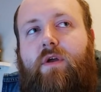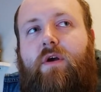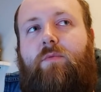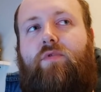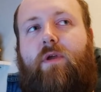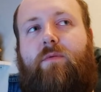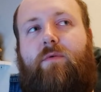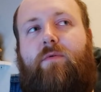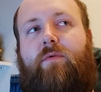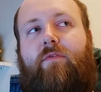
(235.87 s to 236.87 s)

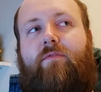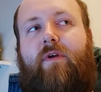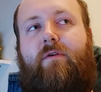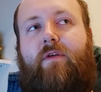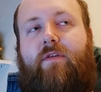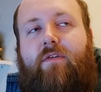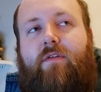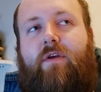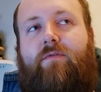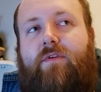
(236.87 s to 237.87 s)
Unbreakable was a very
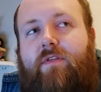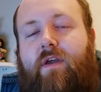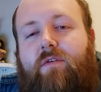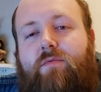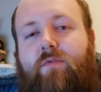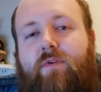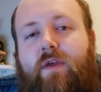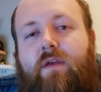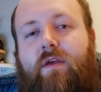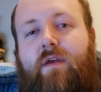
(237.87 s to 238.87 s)
self-contained
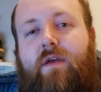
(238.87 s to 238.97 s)
movie,